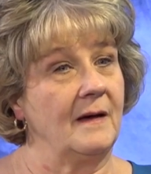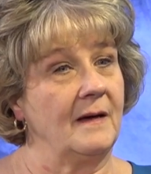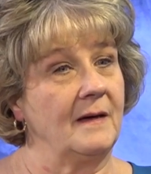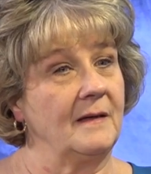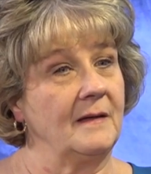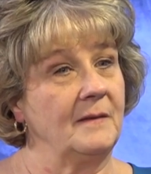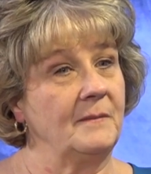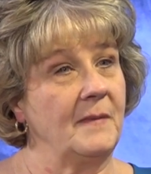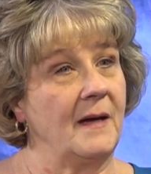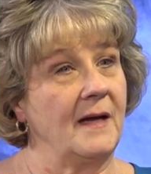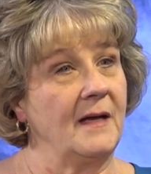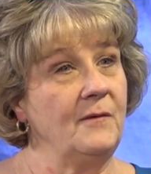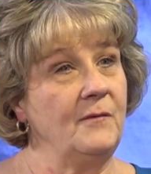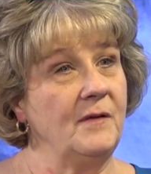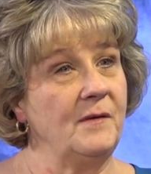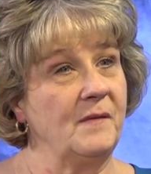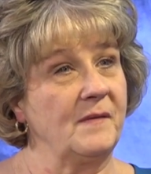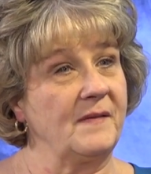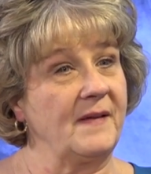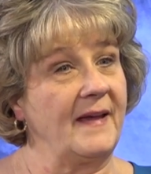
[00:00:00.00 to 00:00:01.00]
I
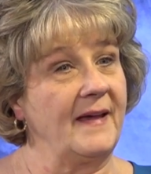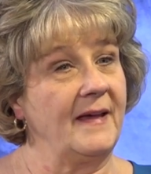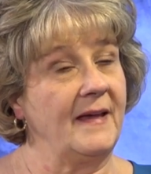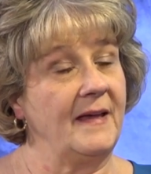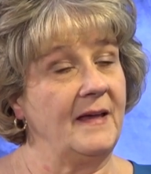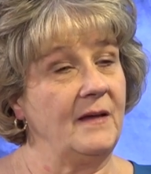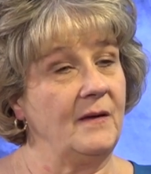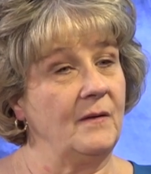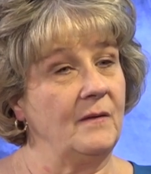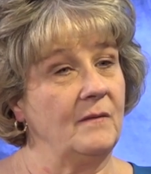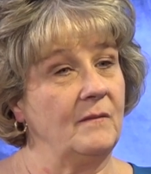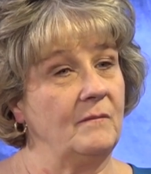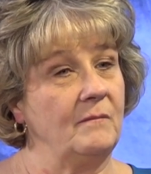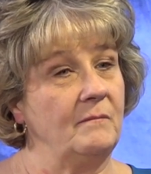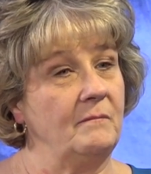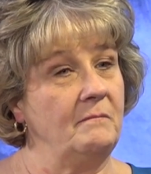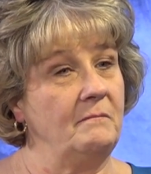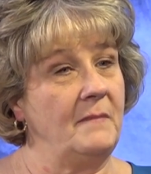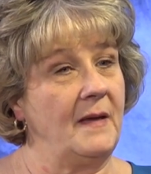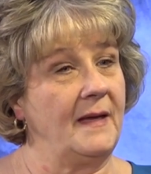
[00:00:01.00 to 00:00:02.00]
would say
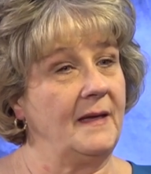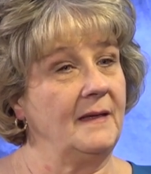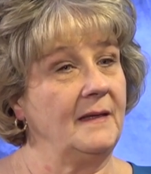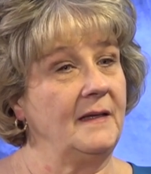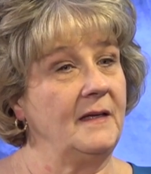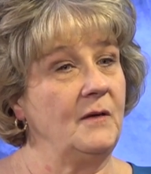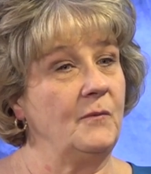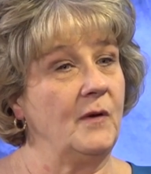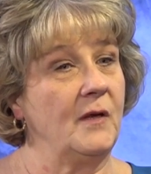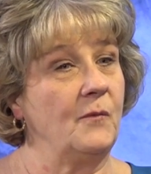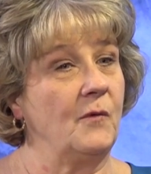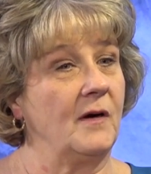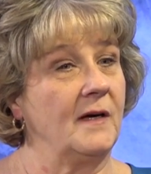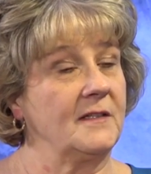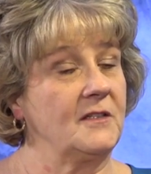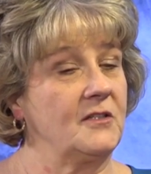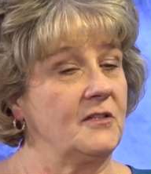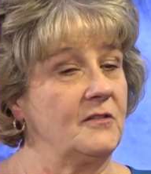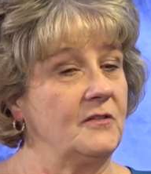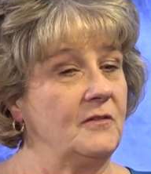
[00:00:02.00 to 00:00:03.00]
mainly we
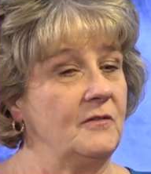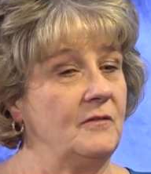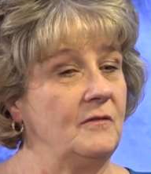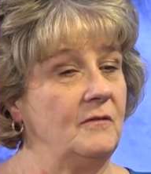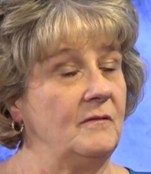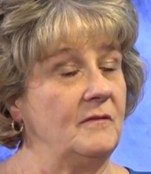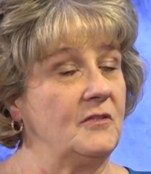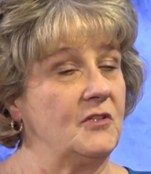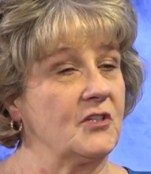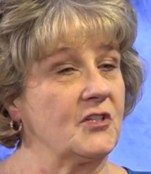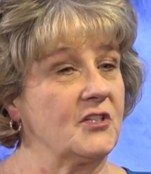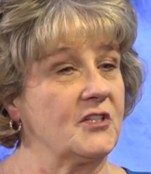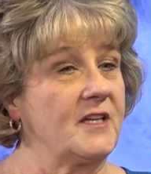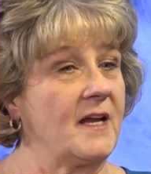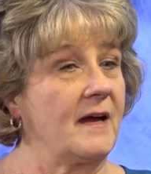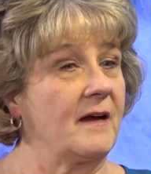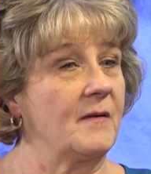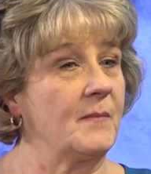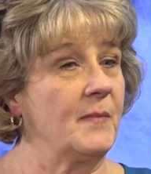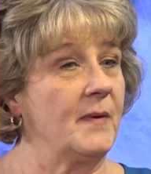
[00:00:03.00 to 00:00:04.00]
want to just
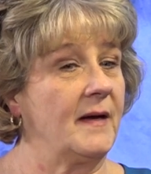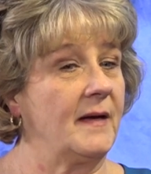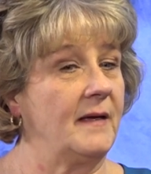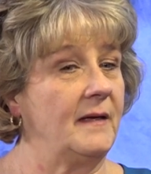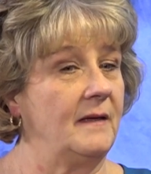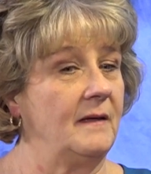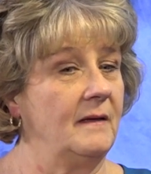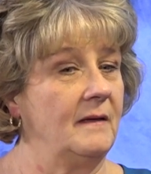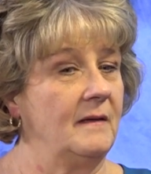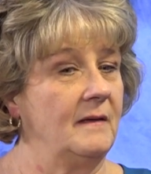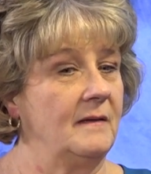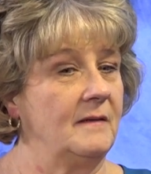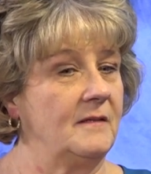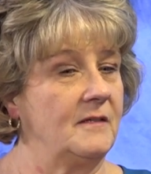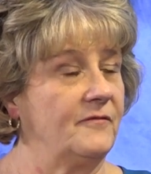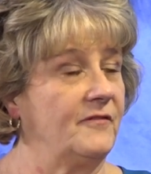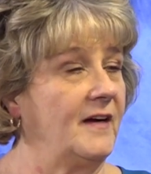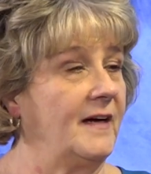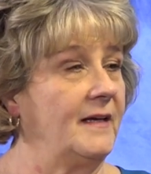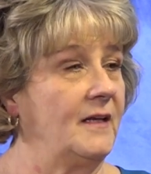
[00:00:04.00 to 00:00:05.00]
start by
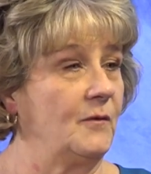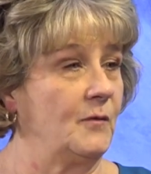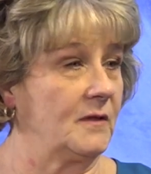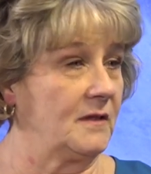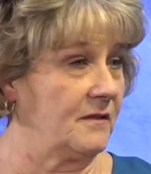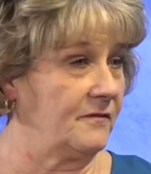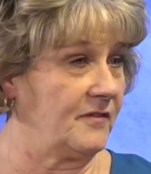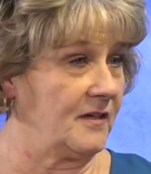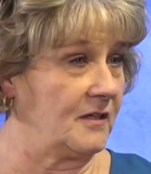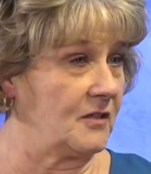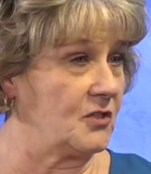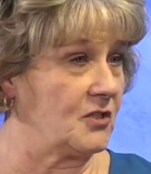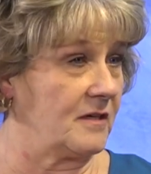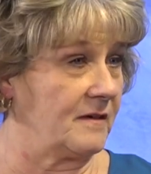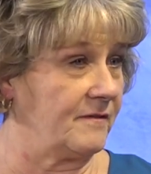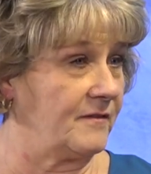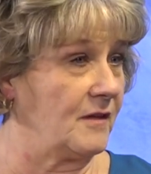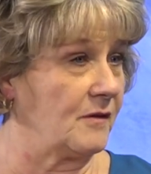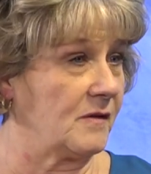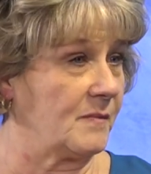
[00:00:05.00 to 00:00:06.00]
defining what the
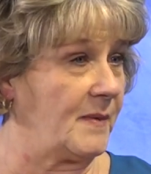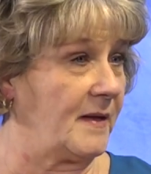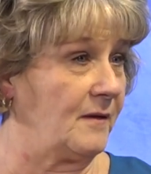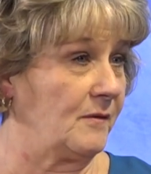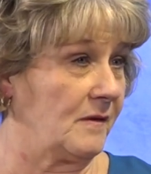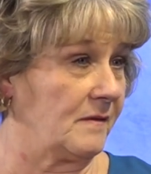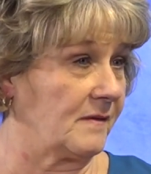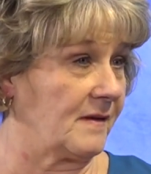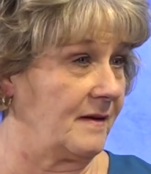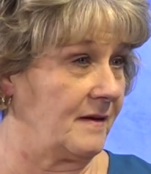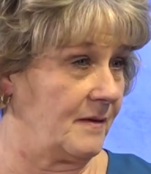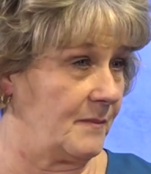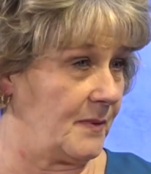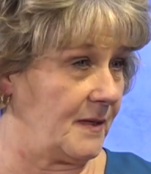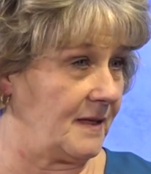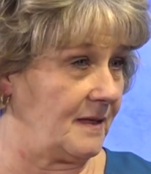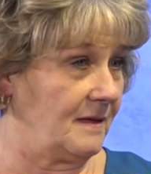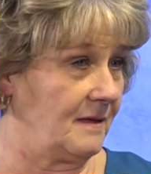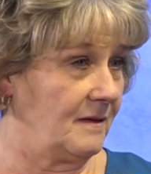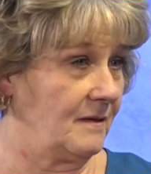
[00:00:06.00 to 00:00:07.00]
function of the space is going to
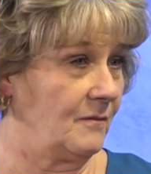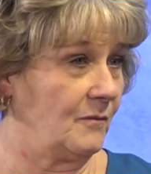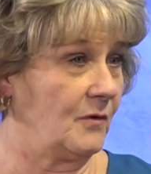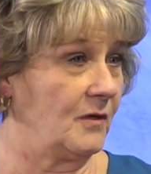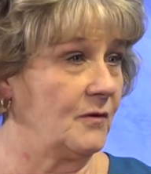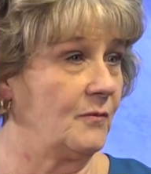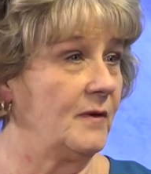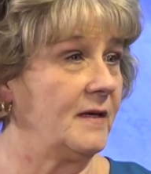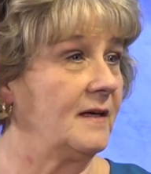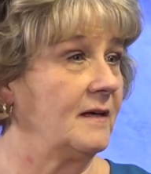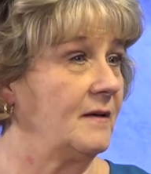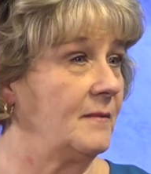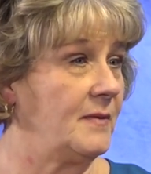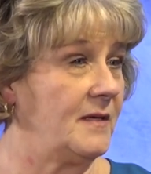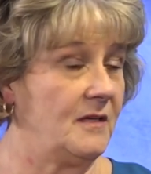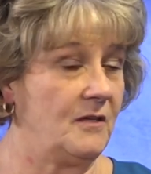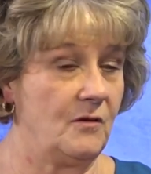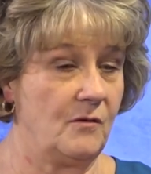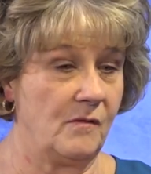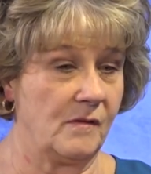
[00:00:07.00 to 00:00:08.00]
be. What are we going to
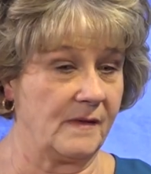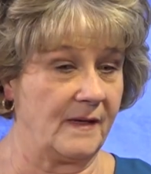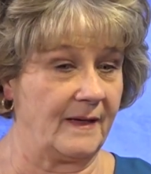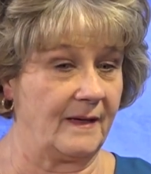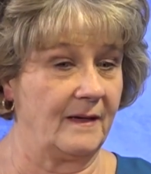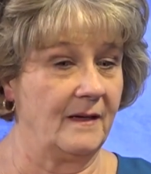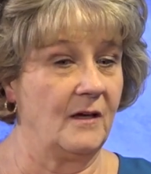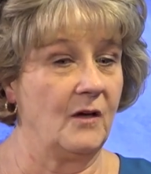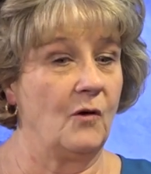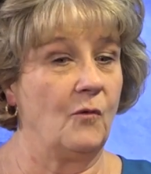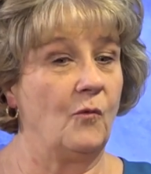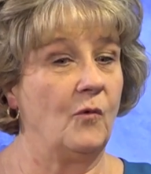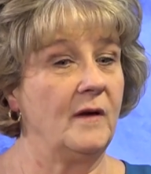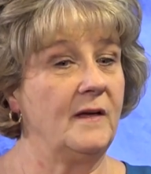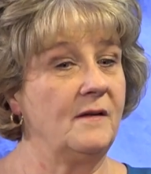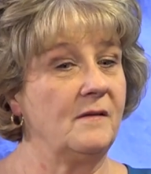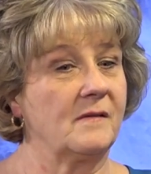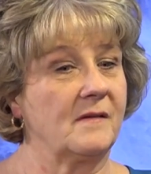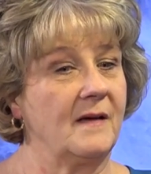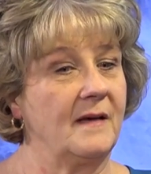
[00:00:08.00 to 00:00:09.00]
be using?
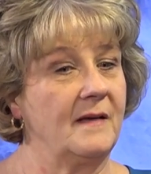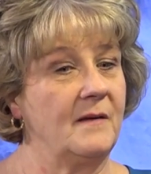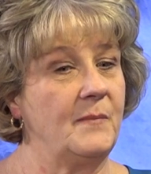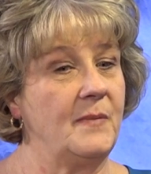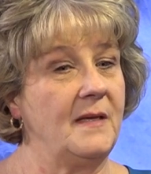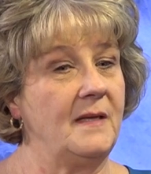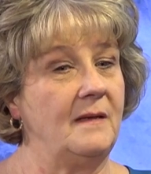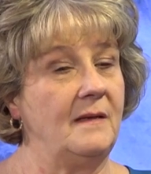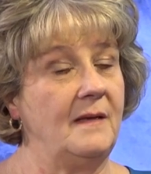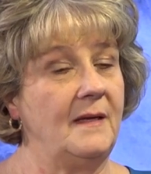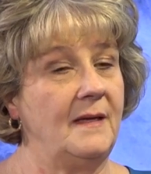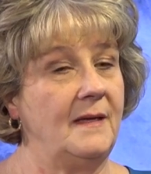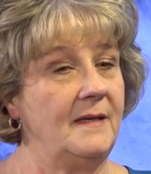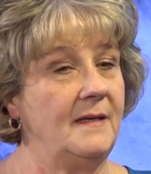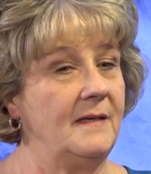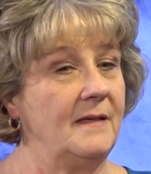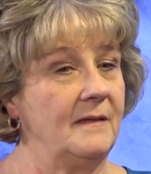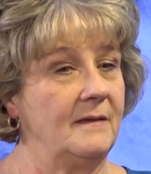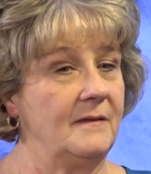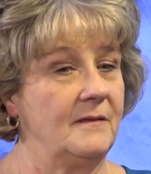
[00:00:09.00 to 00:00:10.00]
What is going to be
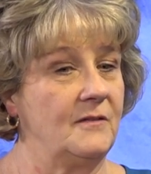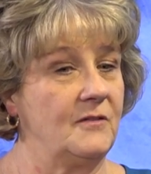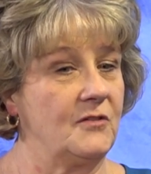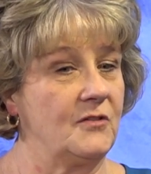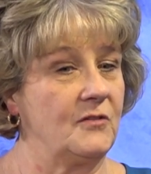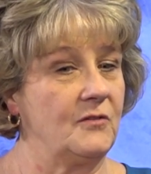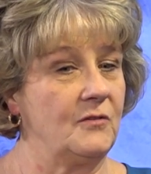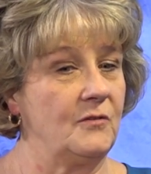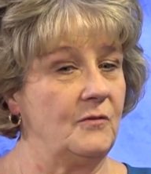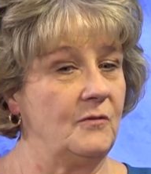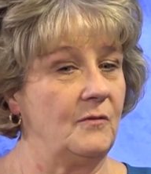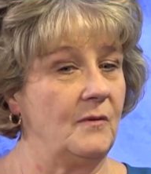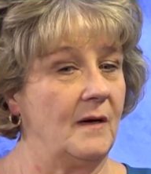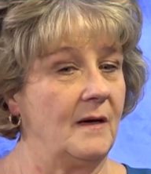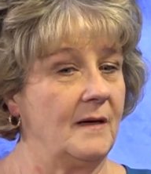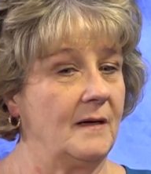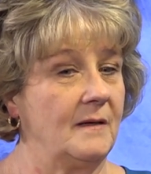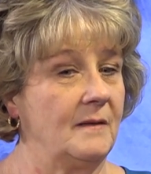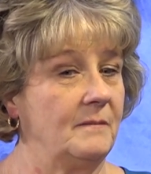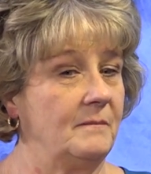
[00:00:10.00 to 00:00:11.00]
needed
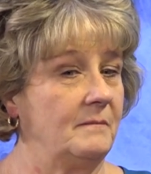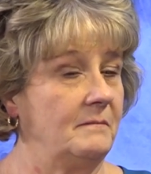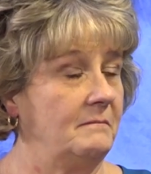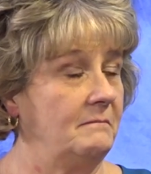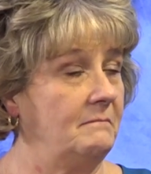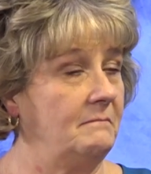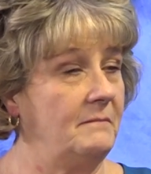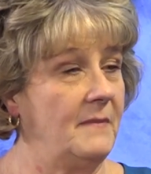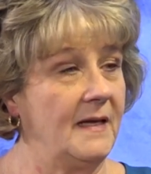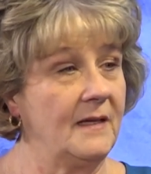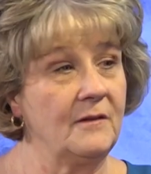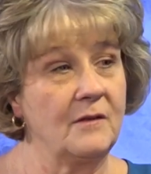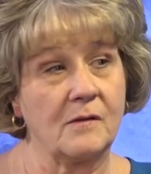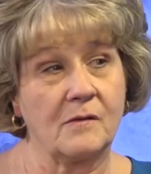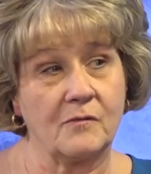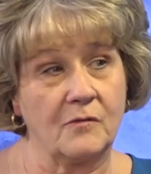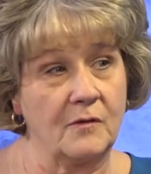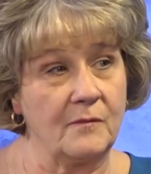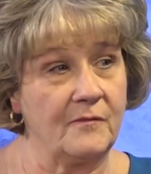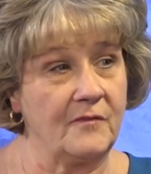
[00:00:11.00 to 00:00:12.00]
to make
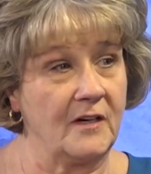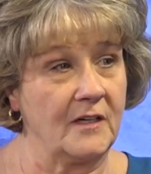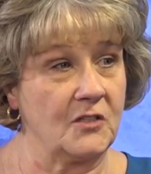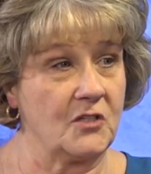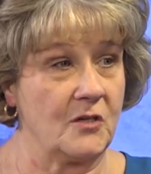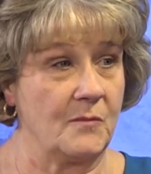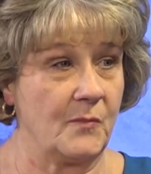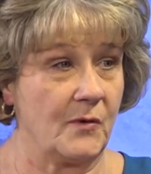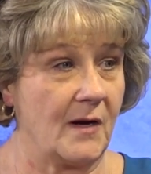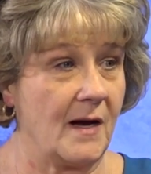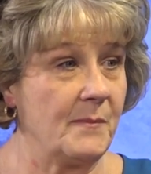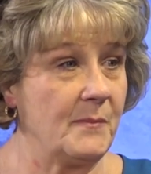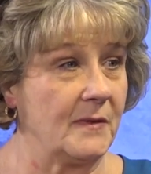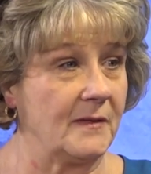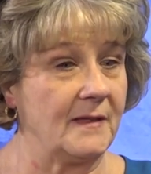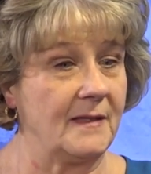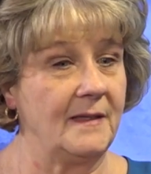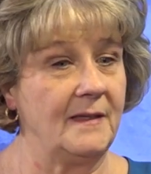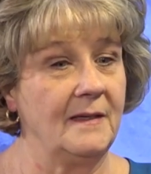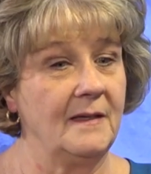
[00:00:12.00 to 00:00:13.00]
this room function
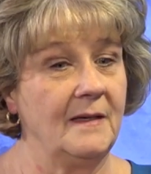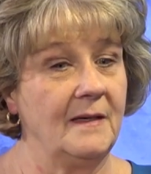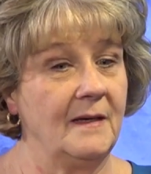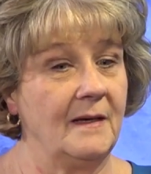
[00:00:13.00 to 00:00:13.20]
properly?